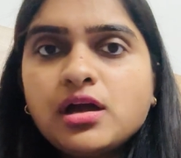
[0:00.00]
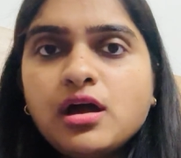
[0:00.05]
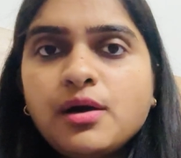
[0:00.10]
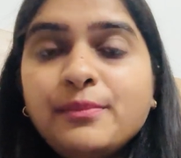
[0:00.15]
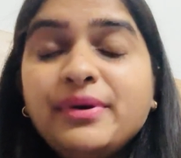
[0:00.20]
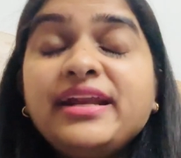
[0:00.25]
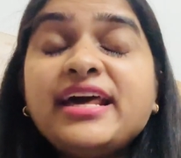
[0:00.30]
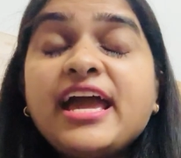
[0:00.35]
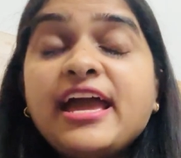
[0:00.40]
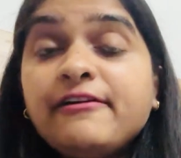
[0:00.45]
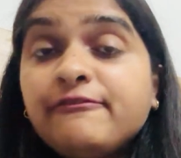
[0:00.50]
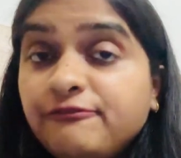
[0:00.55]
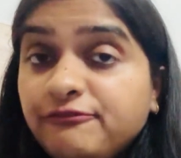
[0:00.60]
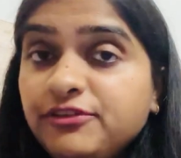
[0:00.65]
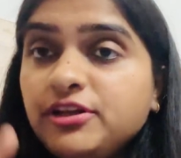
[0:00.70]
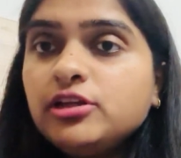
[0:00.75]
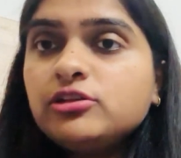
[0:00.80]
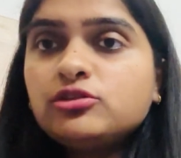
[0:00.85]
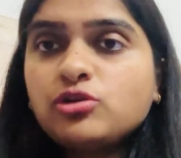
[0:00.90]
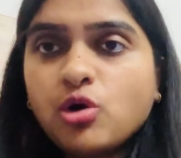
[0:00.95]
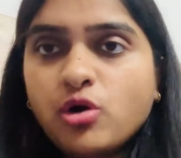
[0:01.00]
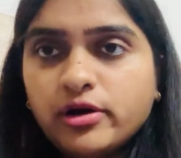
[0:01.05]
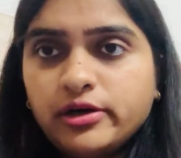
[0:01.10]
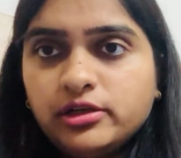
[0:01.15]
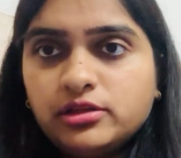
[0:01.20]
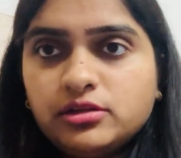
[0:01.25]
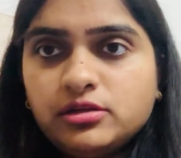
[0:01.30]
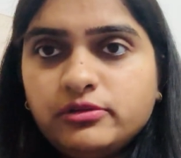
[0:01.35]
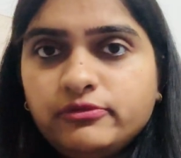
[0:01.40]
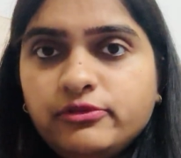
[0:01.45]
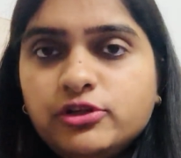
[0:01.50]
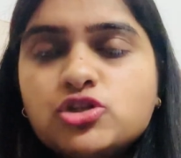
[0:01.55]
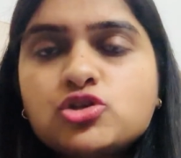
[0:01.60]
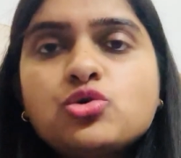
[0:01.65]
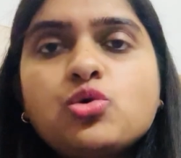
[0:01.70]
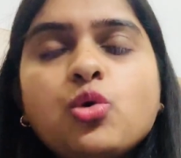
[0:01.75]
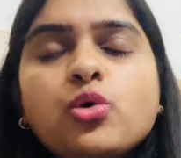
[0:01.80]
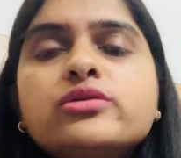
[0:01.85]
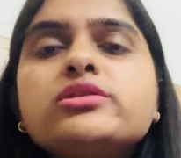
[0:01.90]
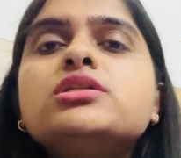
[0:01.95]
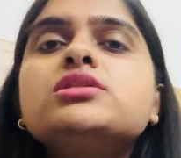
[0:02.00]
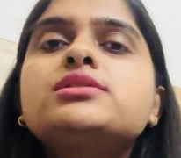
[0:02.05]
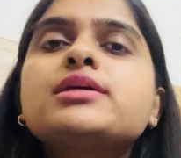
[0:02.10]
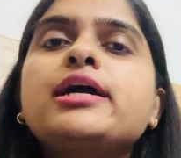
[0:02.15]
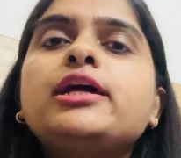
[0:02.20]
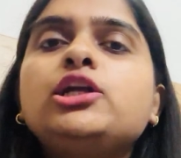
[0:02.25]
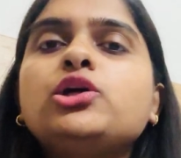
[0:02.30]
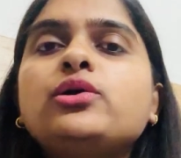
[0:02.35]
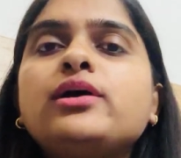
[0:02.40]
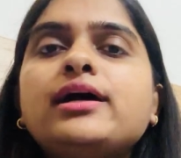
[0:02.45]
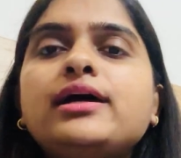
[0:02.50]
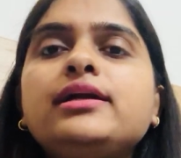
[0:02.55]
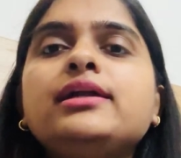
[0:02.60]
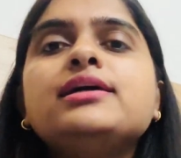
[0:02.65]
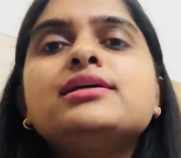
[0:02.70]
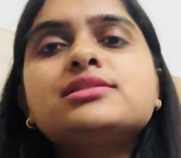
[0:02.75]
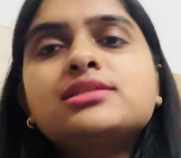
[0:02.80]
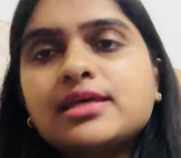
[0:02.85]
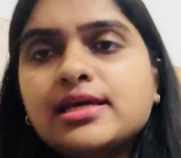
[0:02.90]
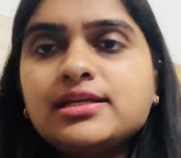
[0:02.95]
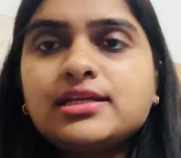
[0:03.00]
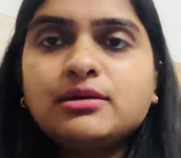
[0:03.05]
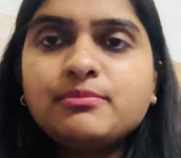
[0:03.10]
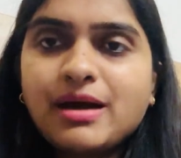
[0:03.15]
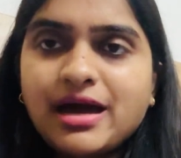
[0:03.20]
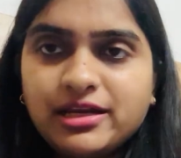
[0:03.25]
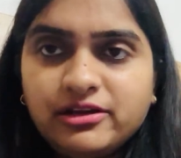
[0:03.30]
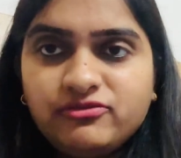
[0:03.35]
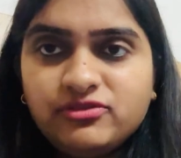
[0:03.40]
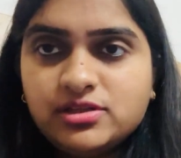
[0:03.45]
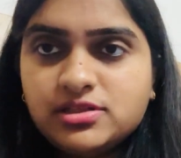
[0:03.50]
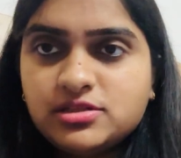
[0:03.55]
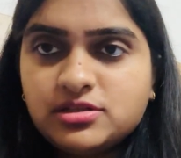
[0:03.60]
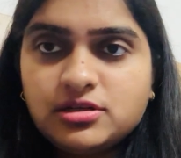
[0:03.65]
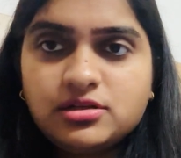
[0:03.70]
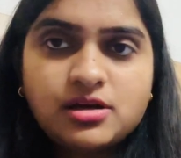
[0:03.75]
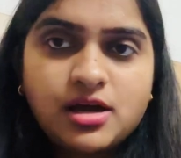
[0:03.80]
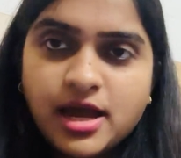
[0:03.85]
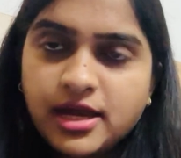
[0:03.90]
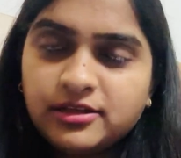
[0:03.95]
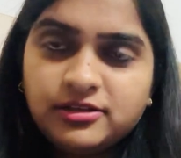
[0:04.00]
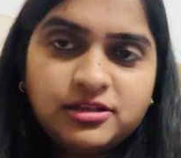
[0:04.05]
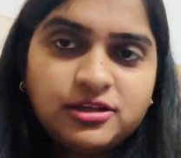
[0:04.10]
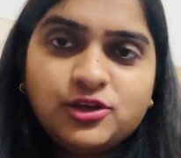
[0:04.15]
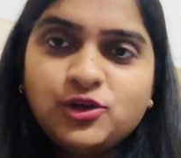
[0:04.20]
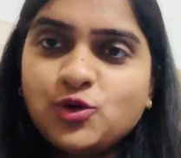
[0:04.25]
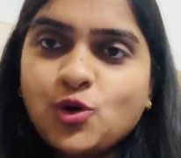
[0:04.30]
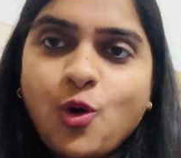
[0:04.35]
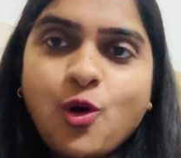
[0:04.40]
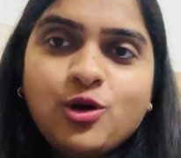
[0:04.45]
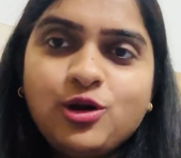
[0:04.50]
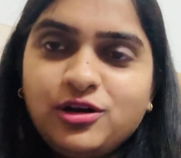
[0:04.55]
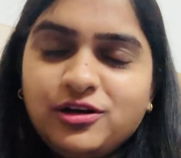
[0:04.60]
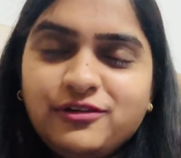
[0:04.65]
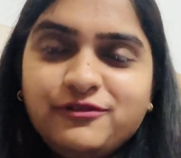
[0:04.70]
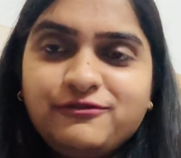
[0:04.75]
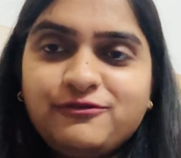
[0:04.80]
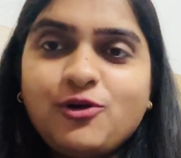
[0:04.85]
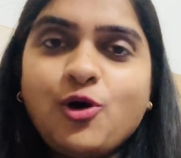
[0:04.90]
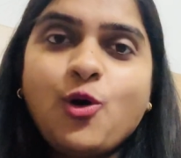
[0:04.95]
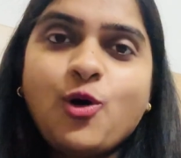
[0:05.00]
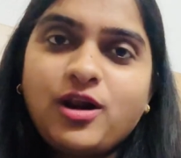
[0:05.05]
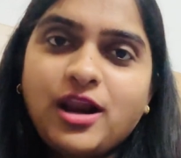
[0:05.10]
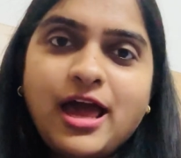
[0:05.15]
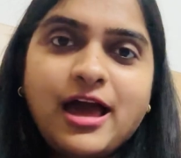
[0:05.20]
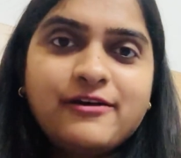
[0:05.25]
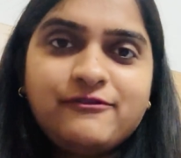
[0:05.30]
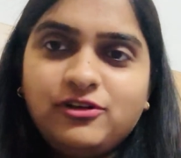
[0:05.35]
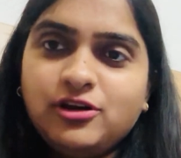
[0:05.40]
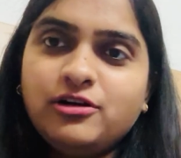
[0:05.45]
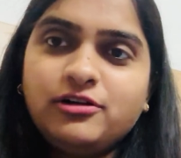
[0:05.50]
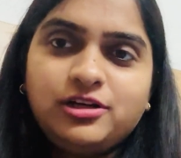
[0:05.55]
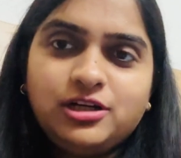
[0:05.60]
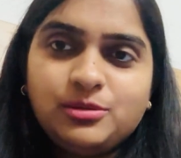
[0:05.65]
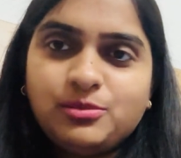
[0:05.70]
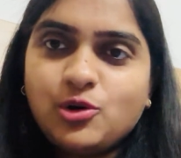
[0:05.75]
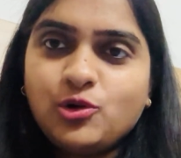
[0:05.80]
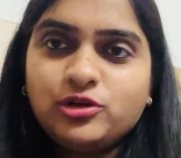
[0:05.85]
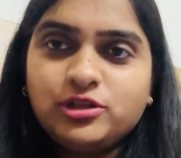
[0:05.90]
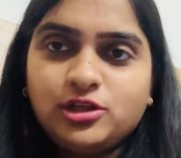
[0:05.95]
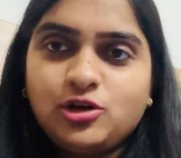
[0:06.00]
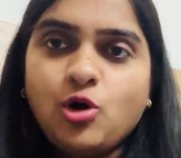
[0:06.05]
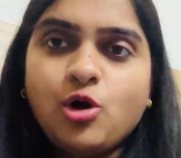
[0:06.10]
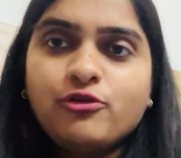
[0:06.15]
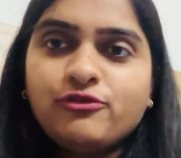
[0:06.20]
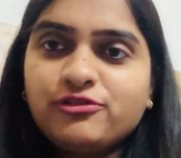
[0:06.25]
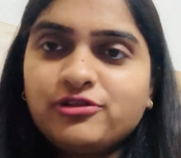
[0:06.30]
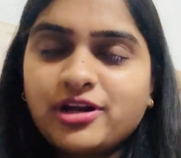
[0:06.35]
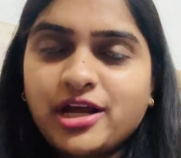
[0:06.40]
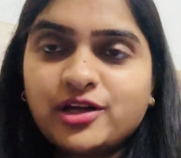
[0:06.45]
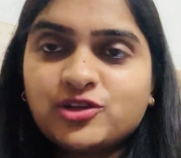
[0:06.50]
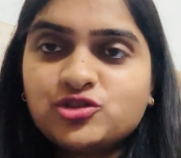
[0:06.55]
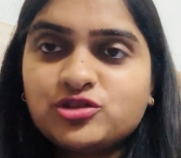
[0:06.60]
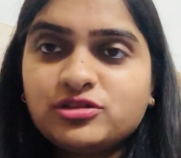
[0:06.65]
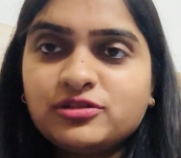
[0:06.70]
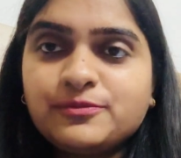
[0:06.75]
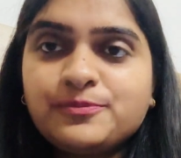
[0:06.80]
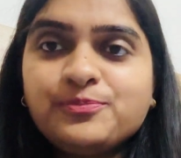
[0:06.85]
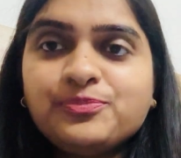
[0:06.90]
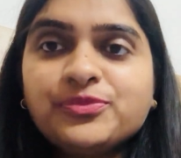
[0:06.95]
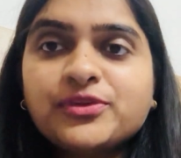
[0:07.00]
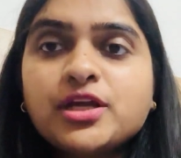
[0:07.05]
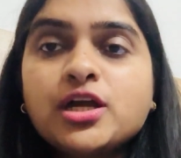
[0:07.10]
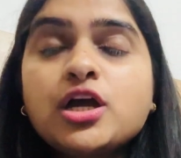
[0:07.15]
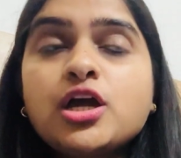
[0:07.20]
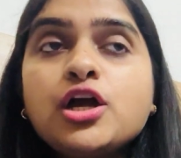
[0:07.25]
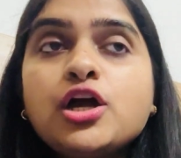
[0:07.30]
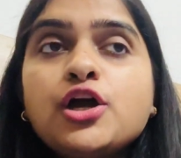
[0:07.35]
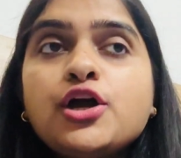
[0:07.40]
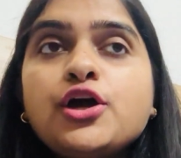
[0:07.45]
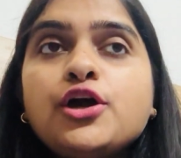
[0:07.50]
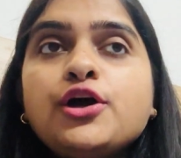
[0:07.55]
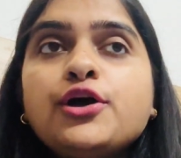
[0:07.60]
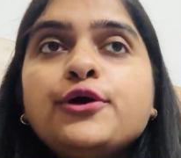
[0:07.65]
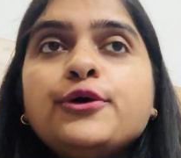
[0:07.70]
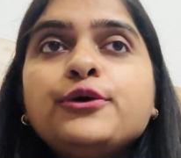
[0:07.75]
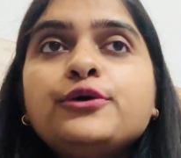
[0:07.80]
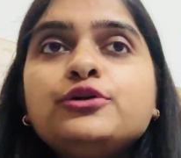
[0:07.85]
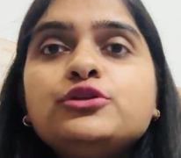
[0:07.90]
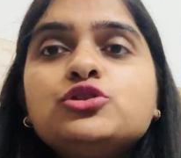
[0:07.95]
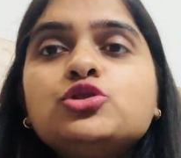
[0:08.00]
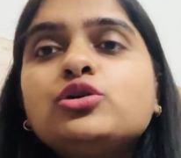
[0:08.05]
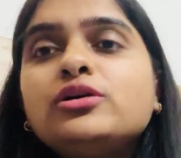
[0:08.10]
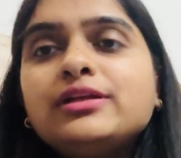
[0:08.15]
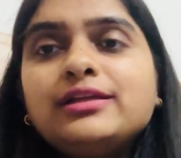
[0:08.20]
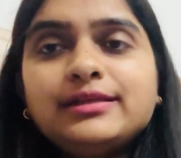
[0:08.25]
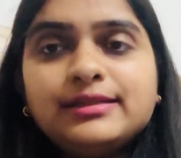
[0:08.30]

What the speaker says: But every thought which goes inside your head is getting manifested. I think you all have learned about the law of attraction. So